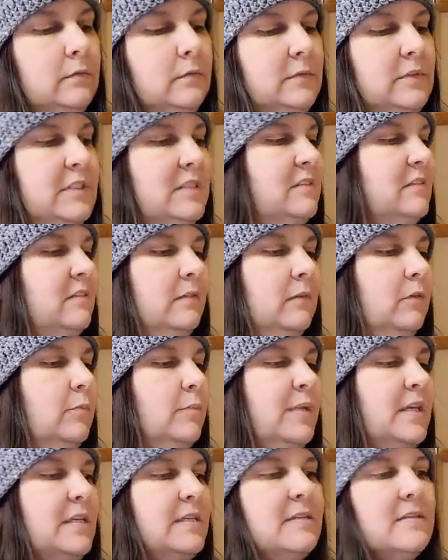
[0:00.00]
just little
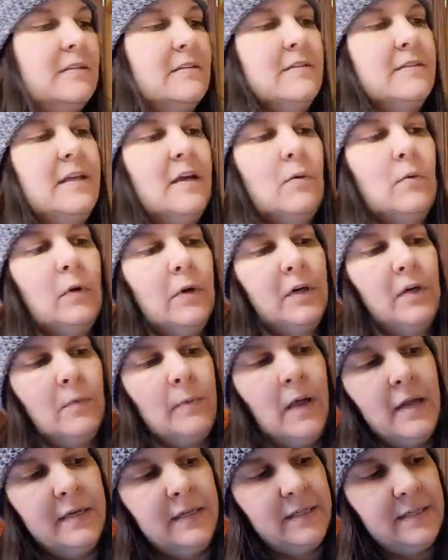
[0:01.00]
pieces that work
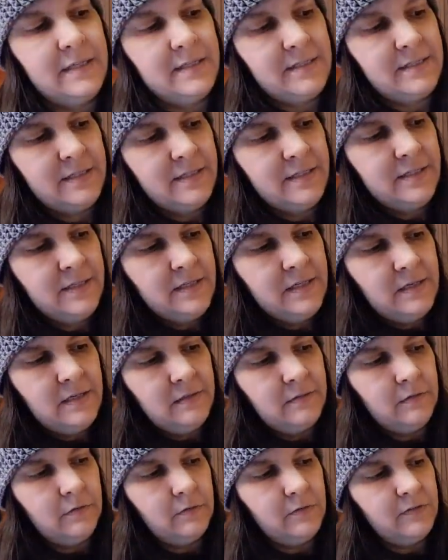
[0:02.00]
around in this
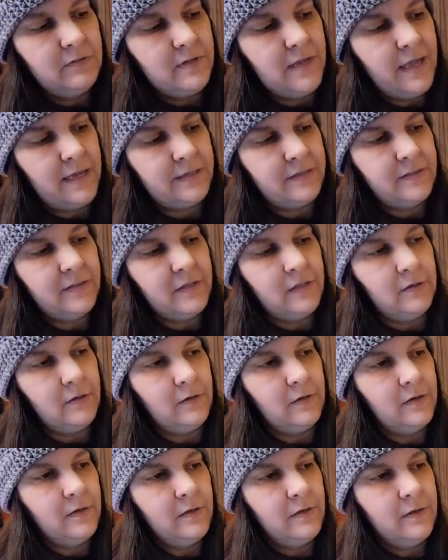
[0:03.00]
little sack
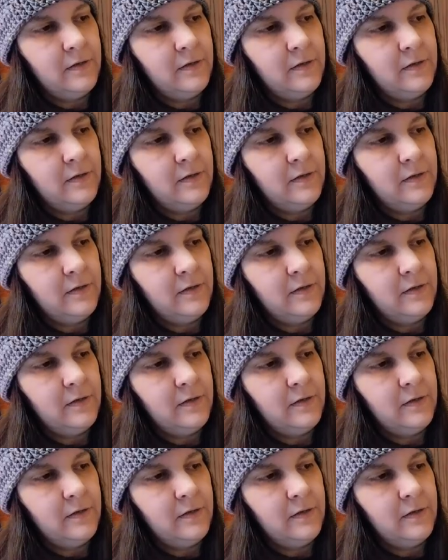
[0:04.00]
there.